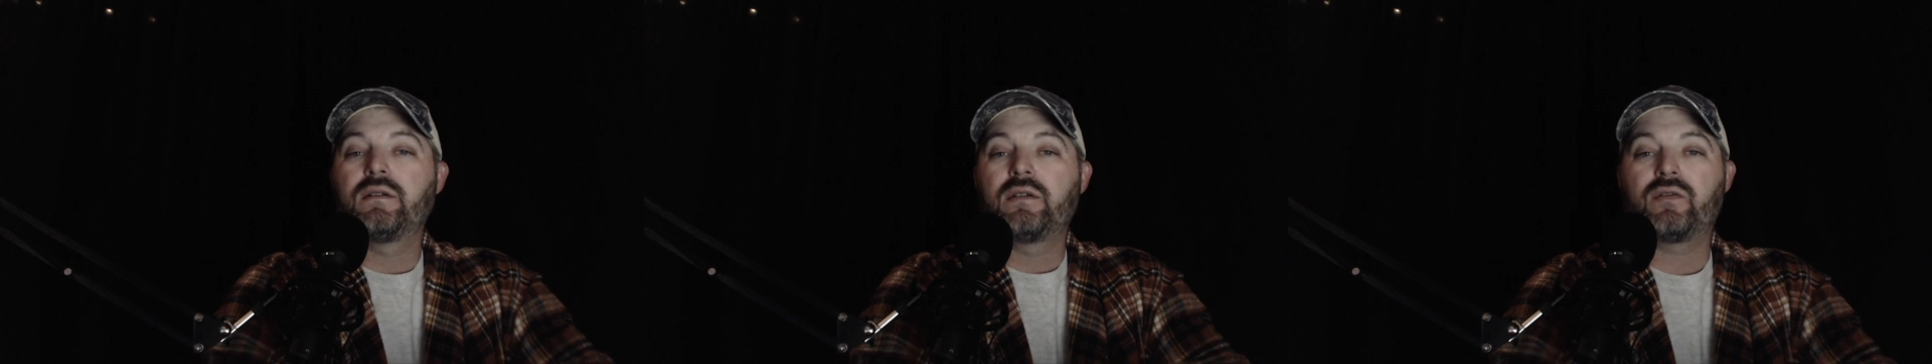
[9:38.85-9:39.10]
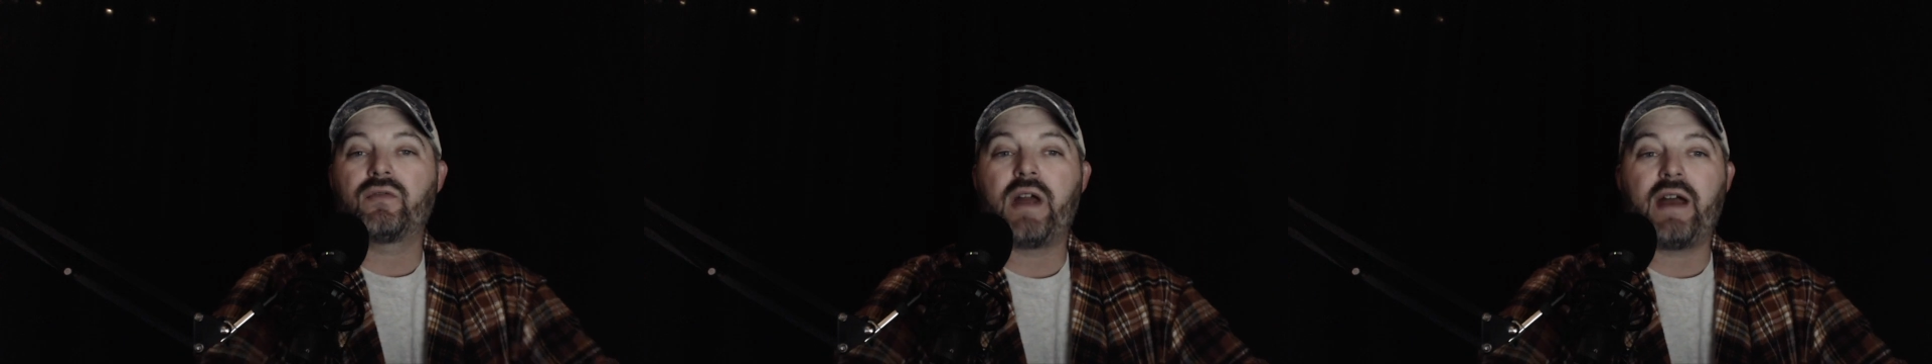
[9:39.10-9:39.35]

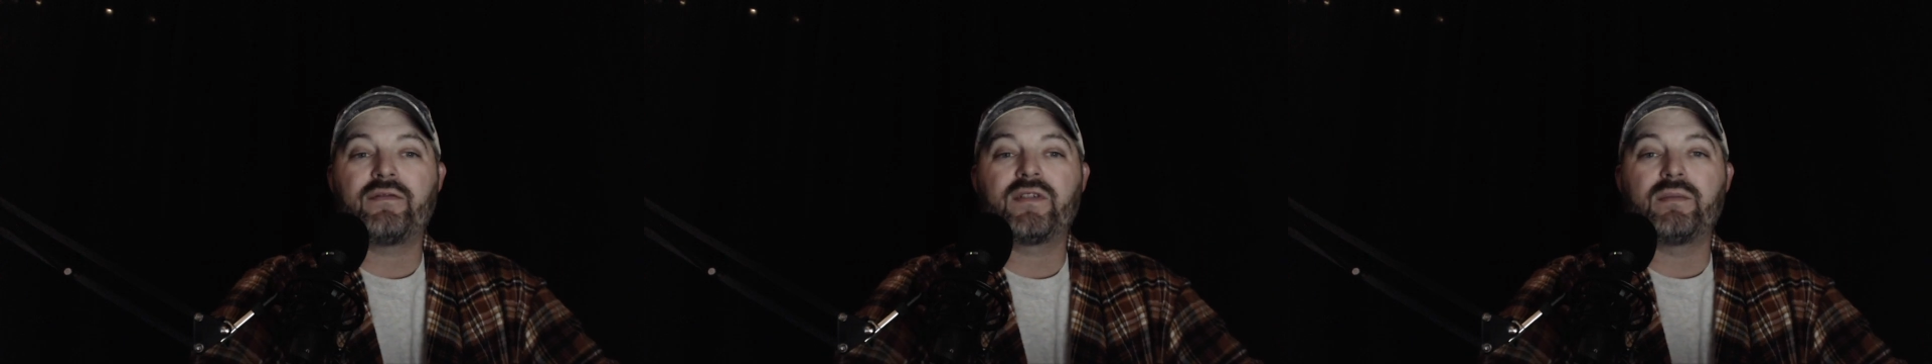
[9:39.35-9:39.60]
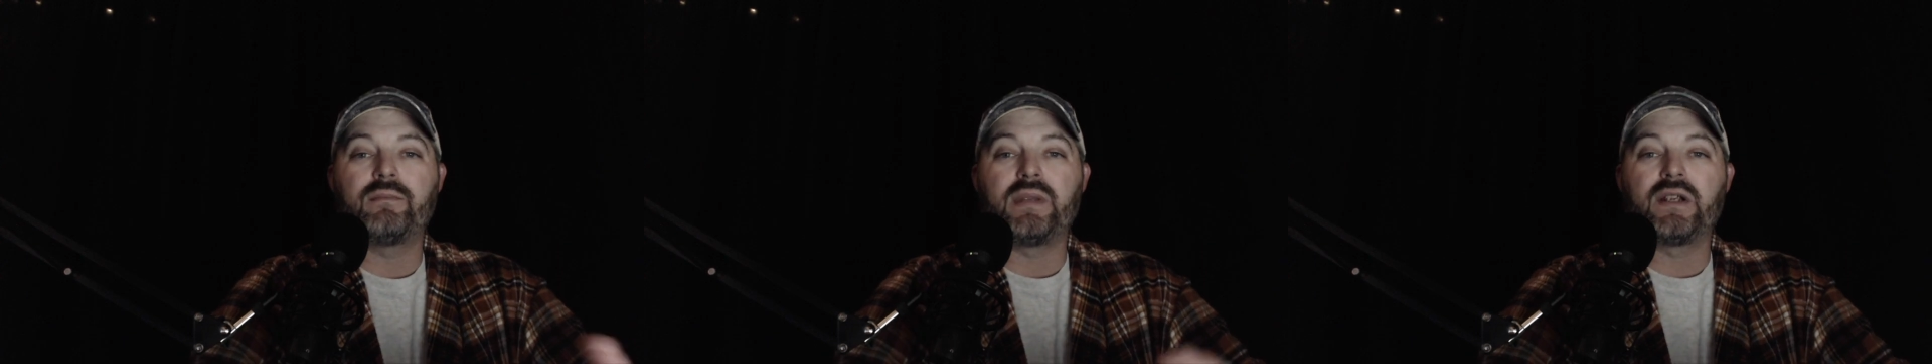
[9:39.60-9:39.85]
craft
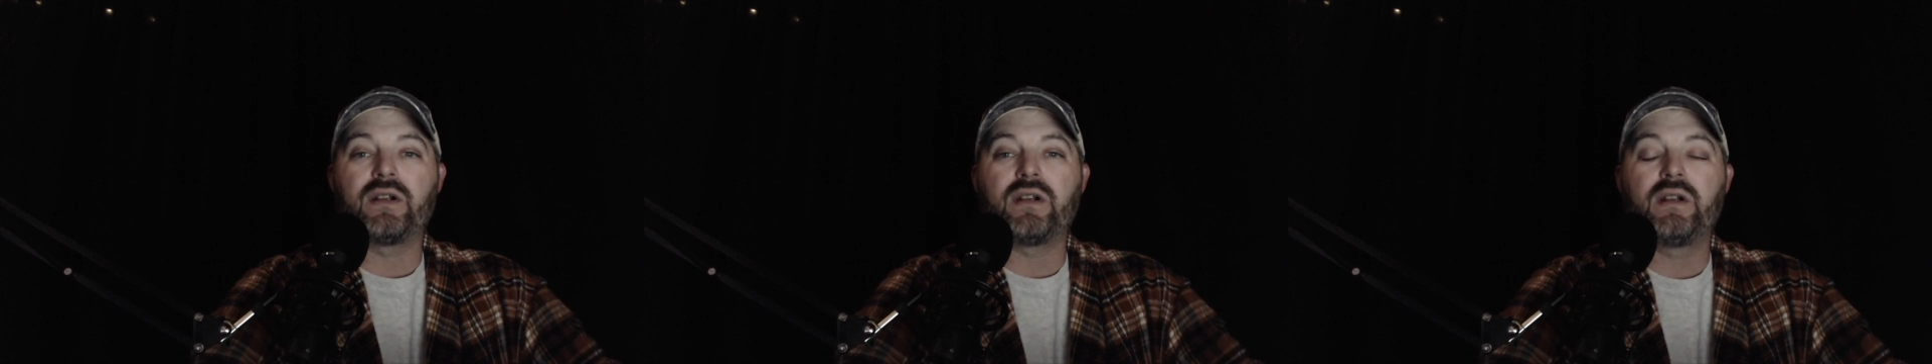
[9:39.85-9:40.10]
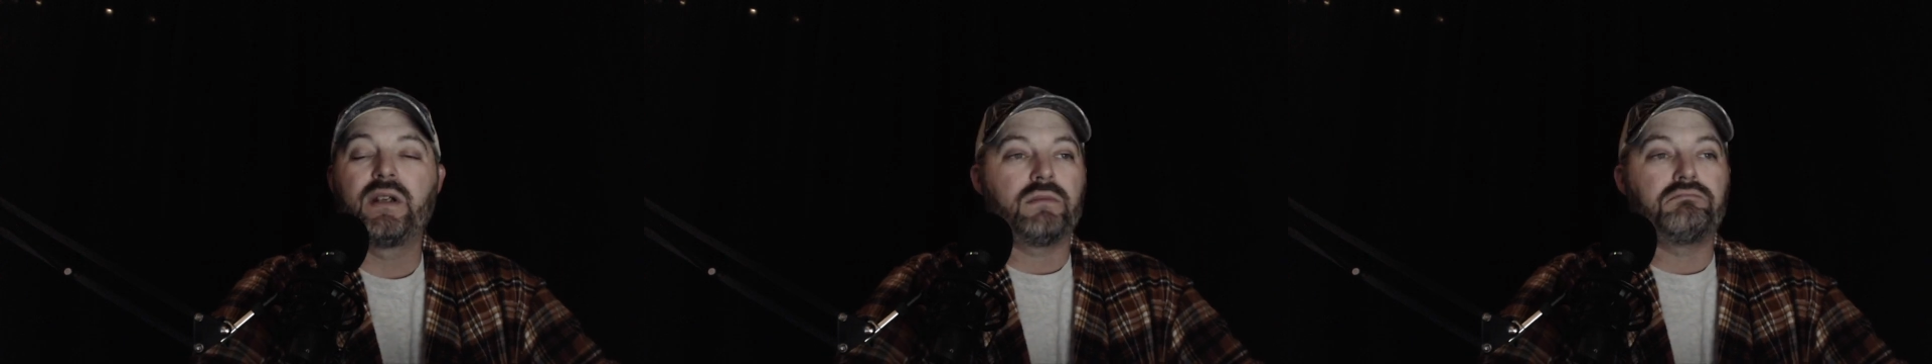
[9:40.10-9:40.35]

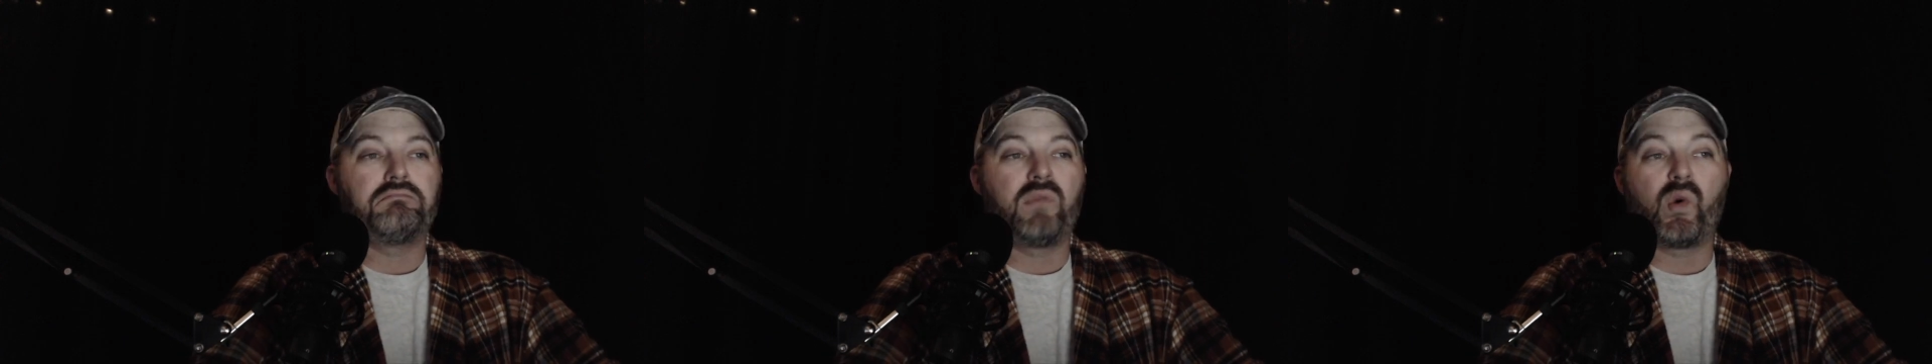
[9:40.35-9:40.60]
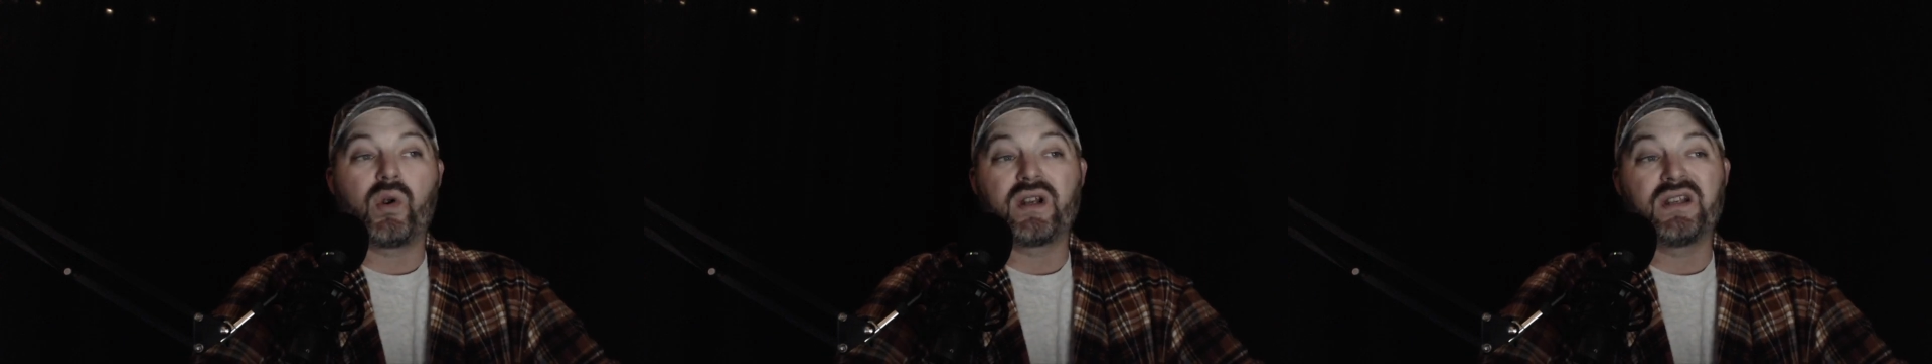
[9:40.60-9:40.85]
beer
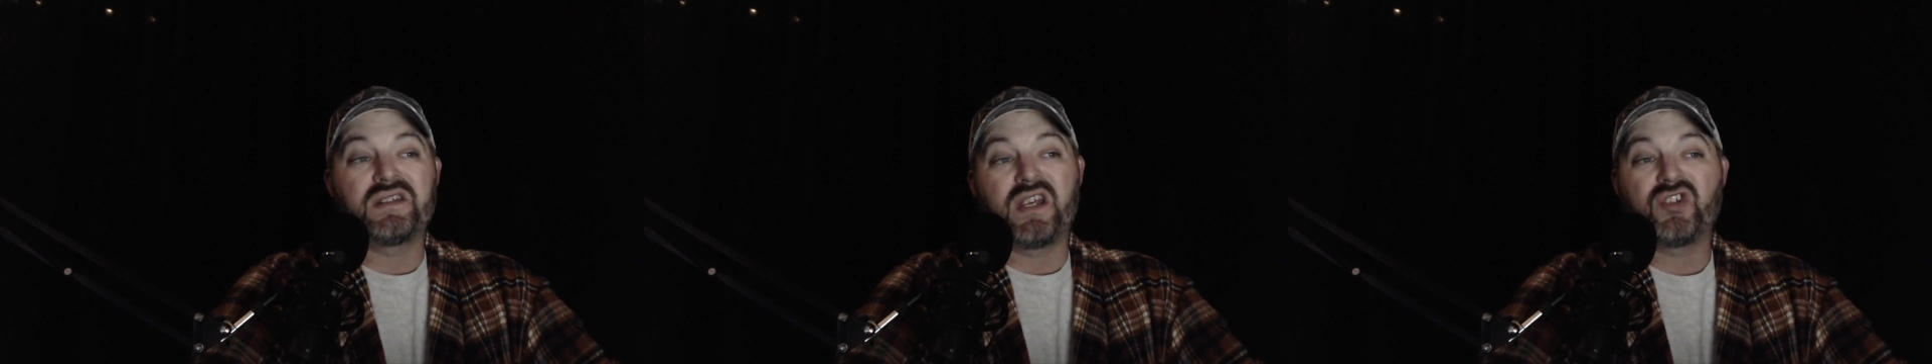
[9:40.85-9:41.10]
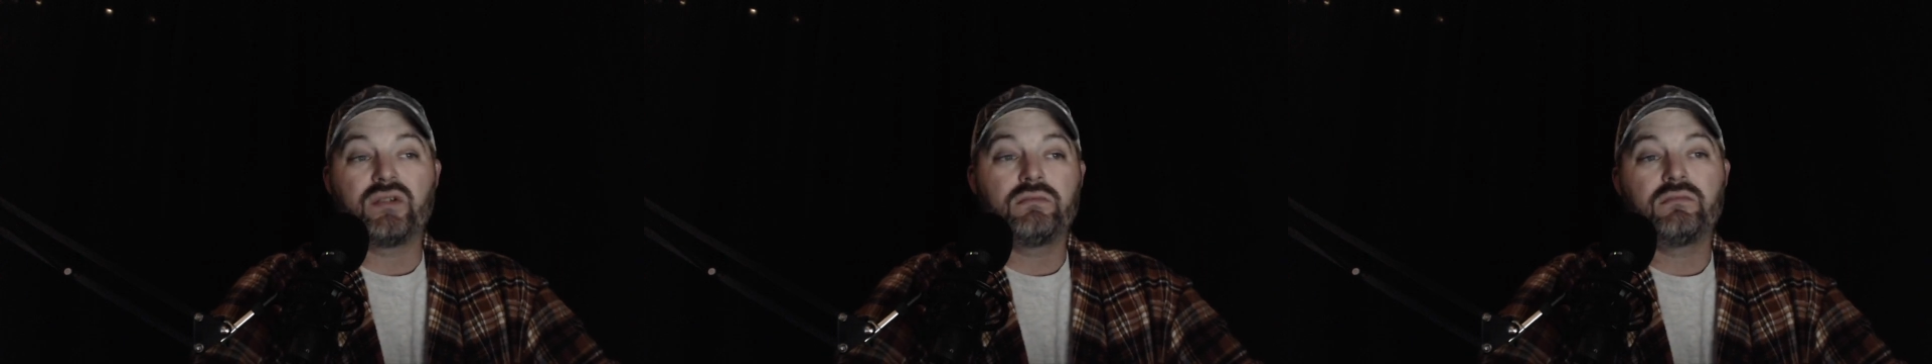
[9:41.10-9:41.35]

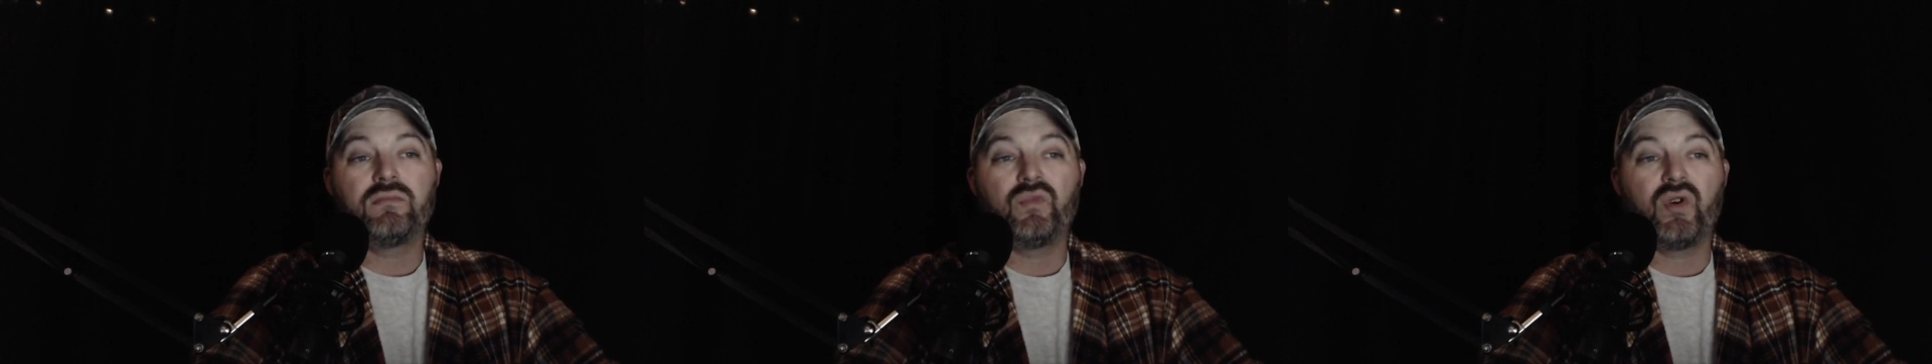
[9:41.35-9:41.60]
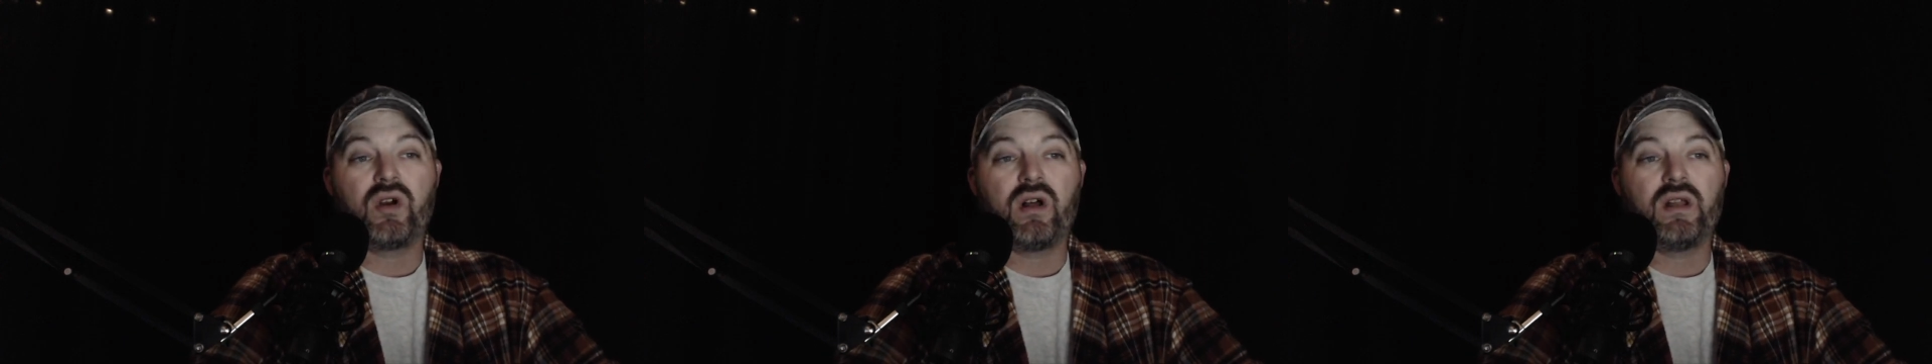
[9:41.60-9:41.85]
organization,
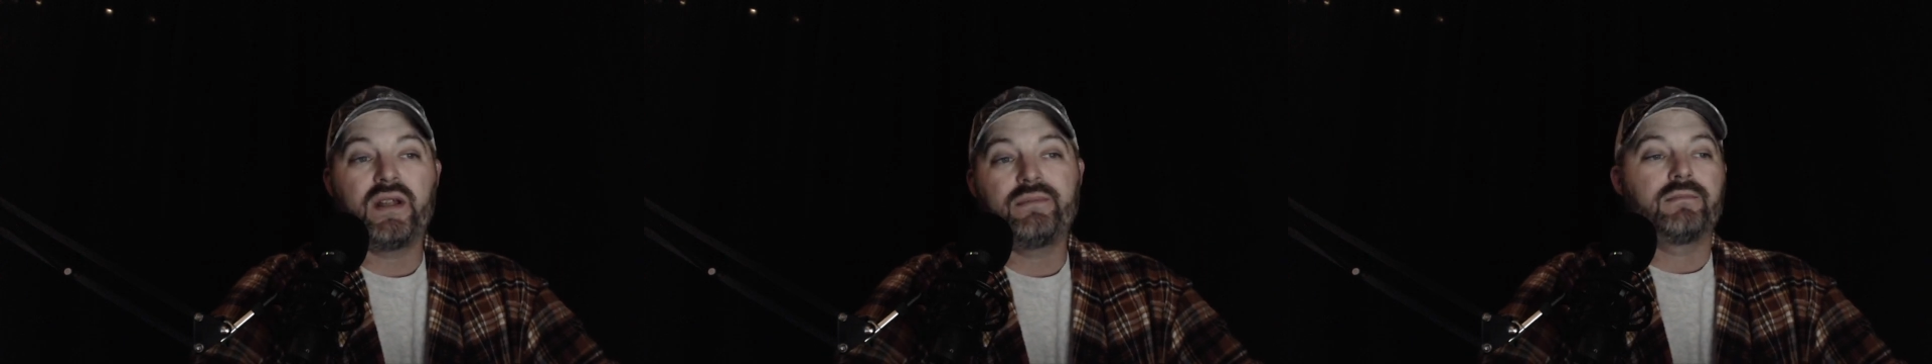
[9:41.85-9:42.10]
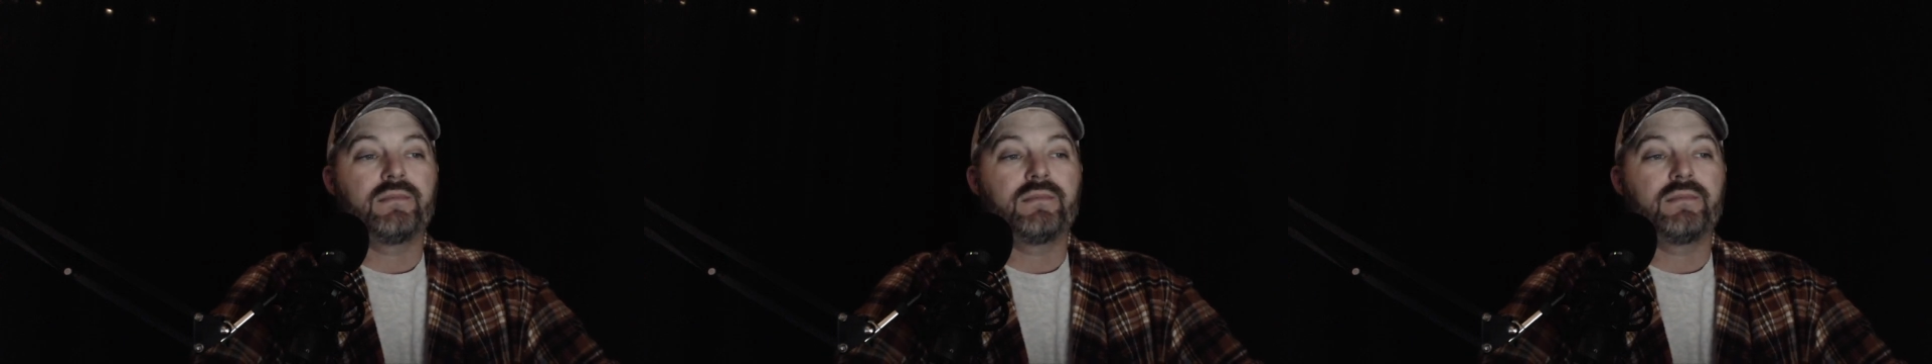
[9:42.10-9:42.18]
we'll call it.